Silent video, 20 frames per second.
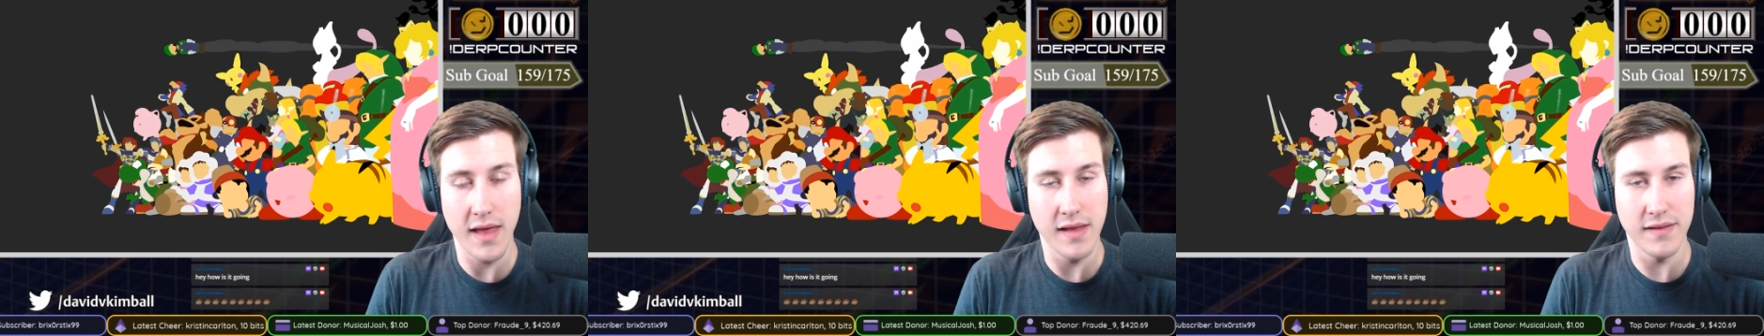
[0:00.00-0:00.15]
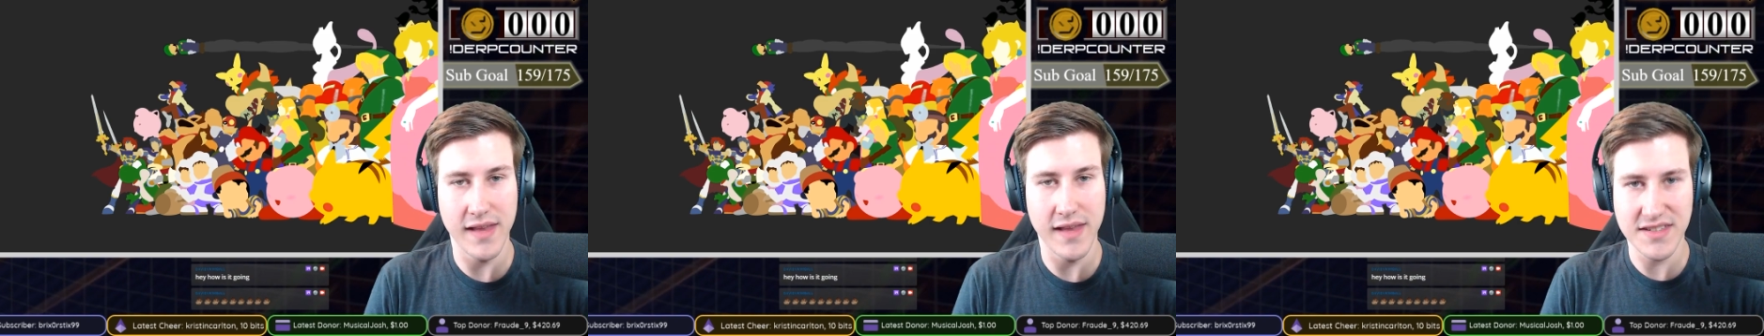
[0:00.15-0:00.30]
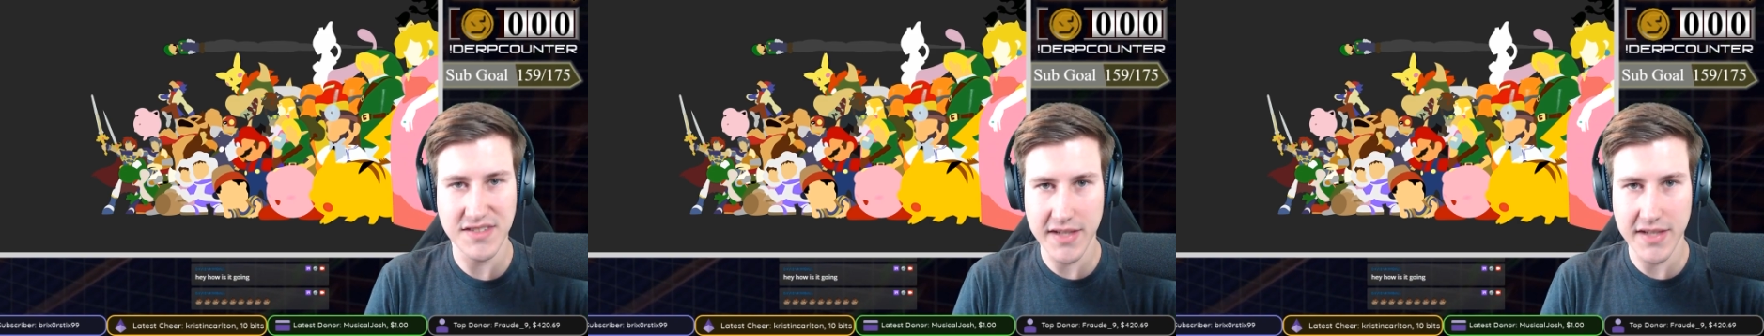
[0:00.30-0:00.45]

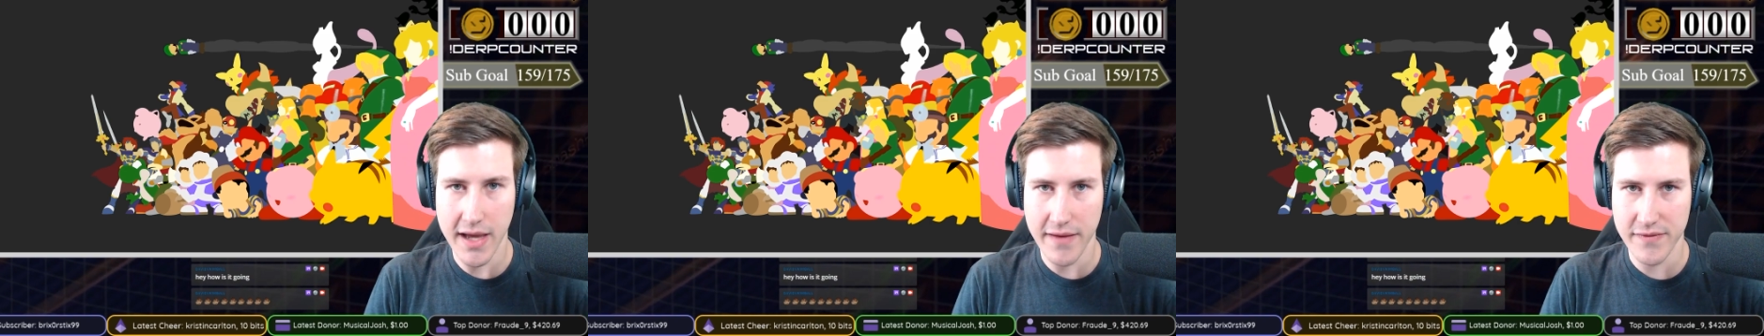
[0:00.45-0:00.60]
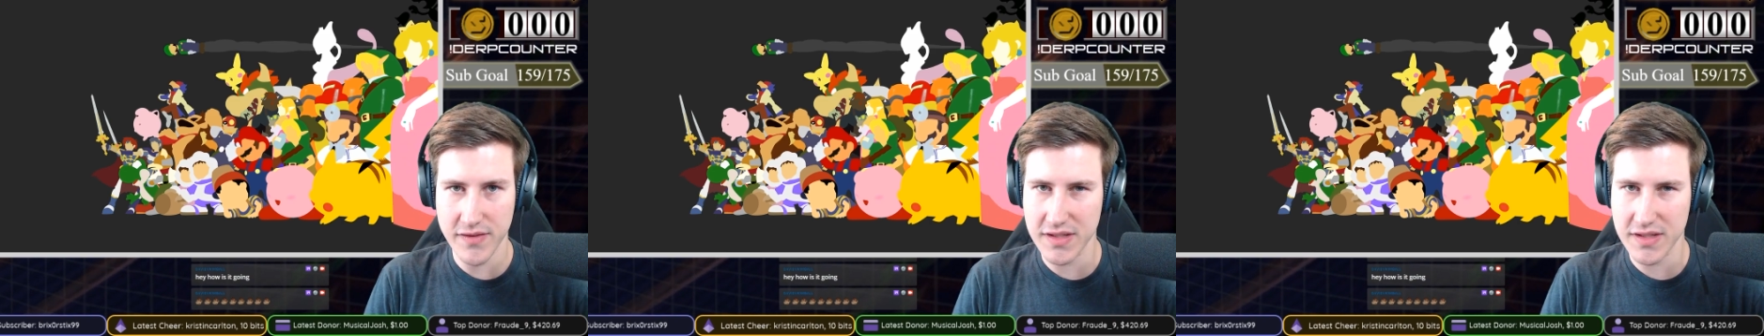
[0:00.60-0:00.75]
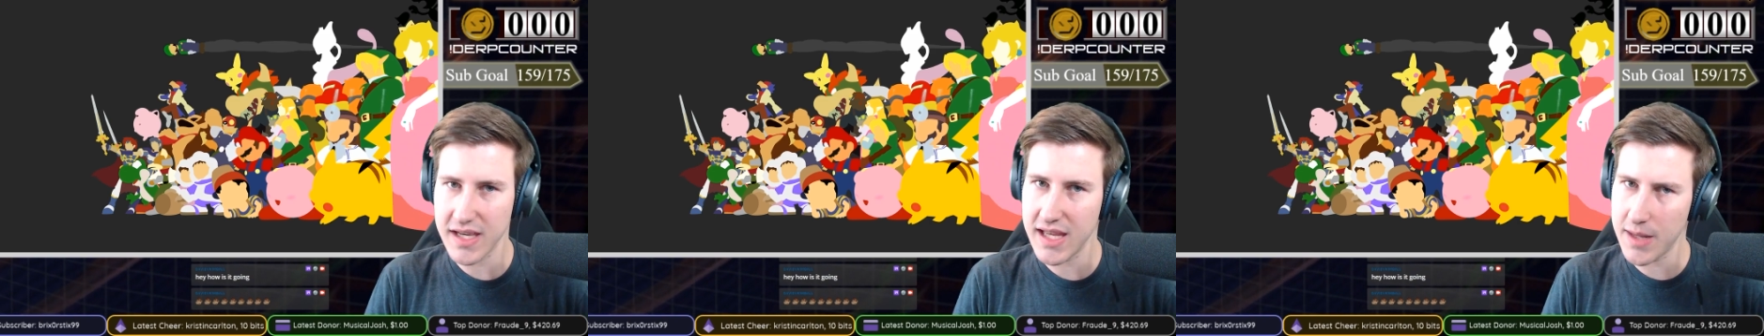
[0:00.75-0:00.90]
Let's say I have
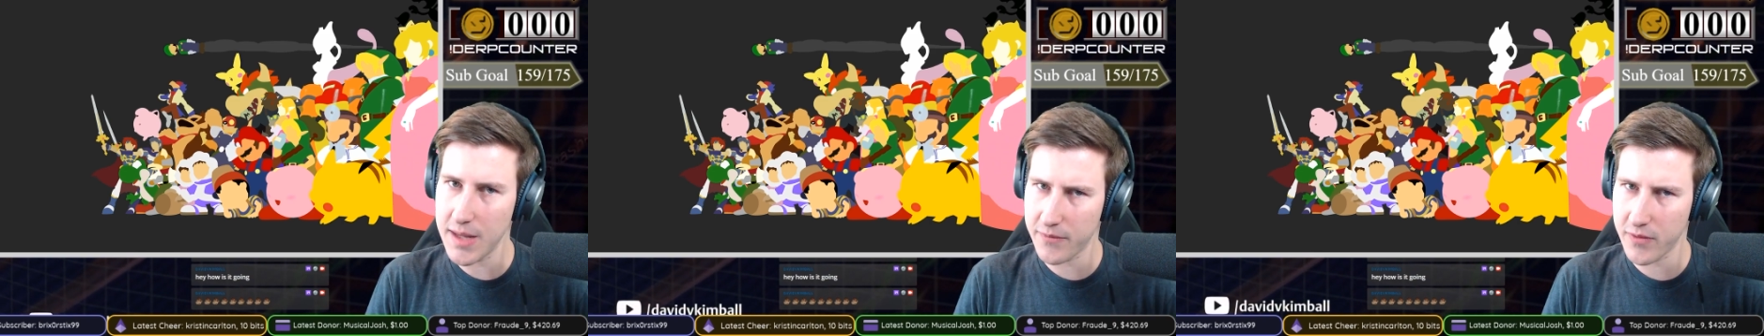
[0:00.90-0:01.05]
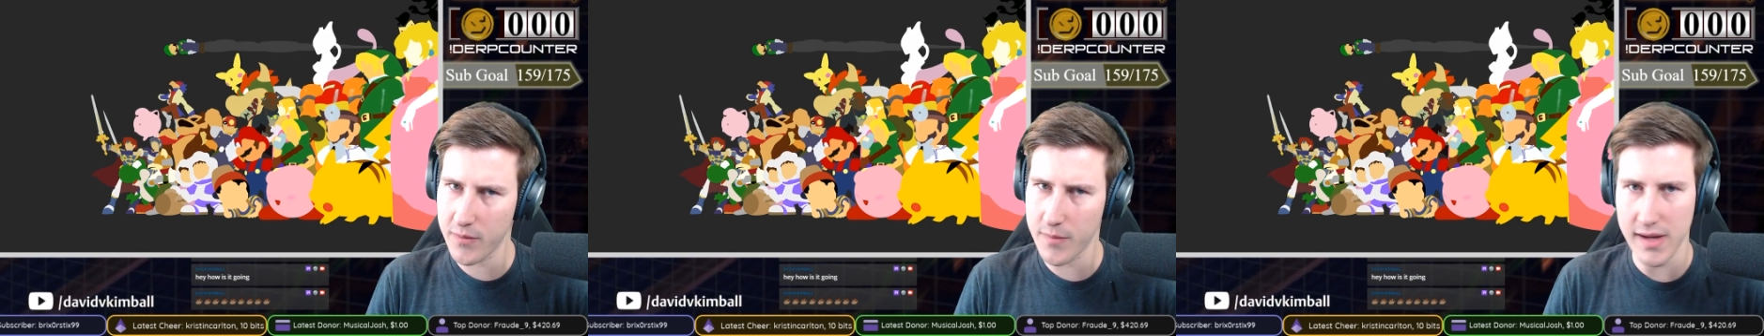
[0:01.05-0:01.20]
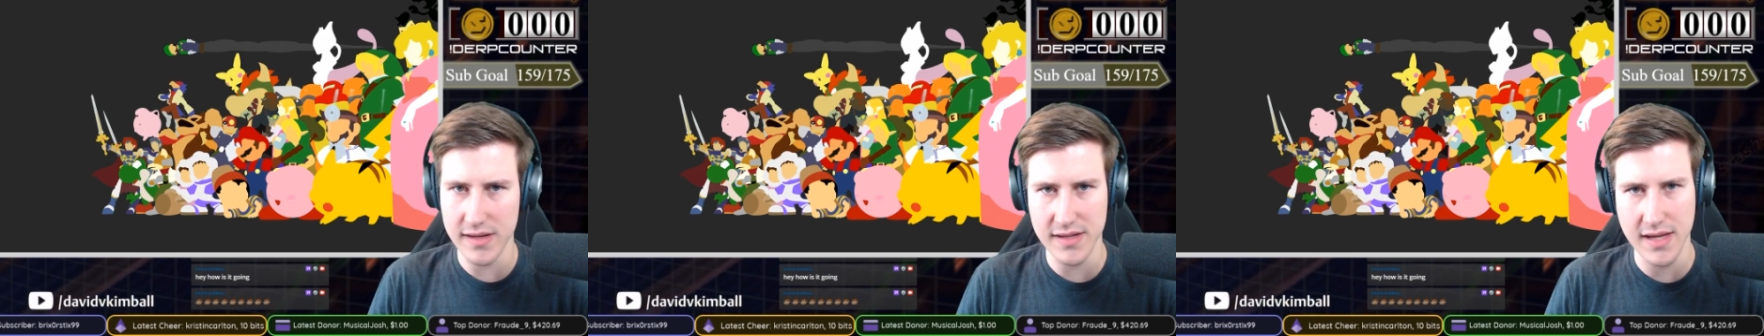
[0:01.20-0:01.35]
to get up
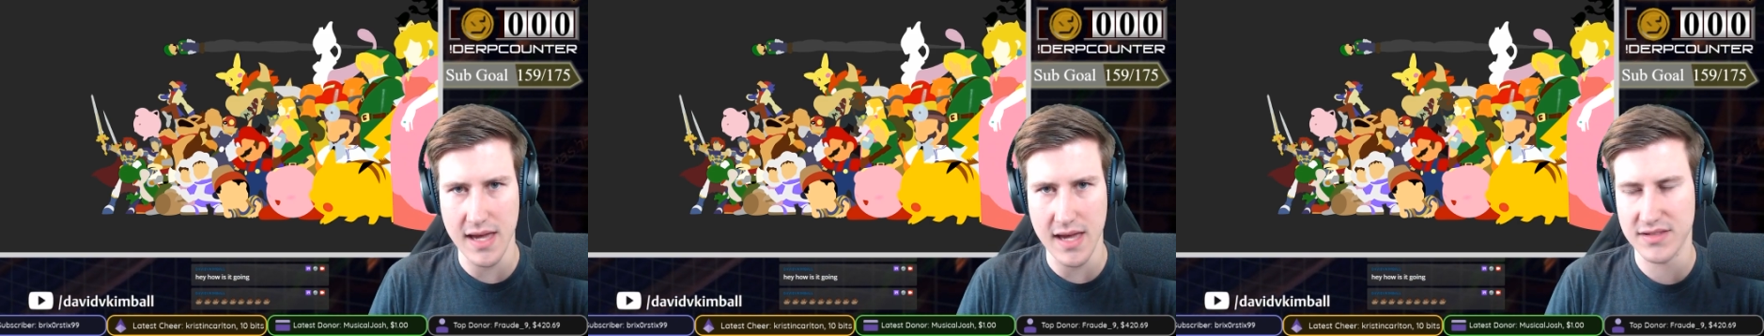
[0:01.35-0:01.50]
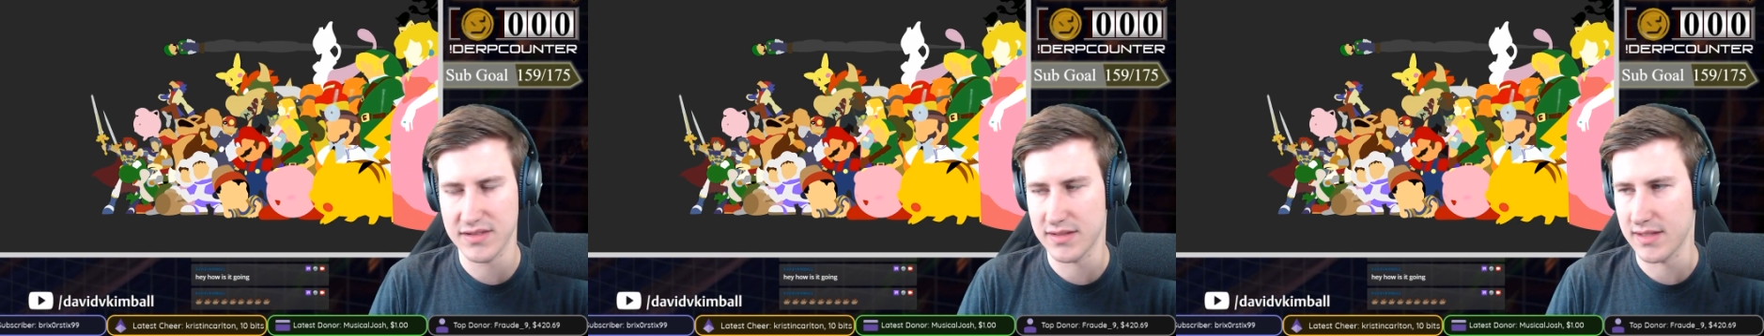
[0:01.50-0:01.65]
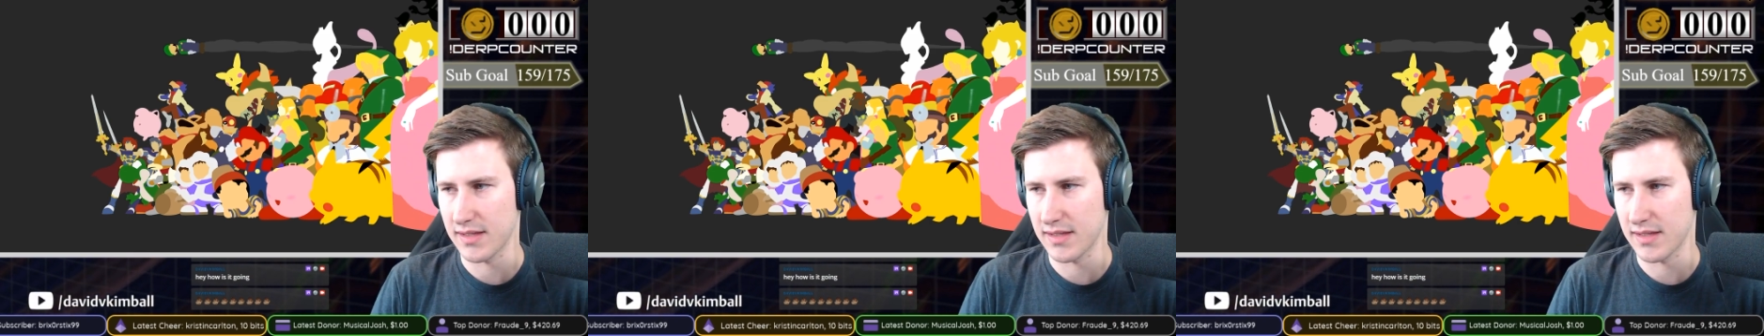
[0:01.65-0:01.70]
from my desk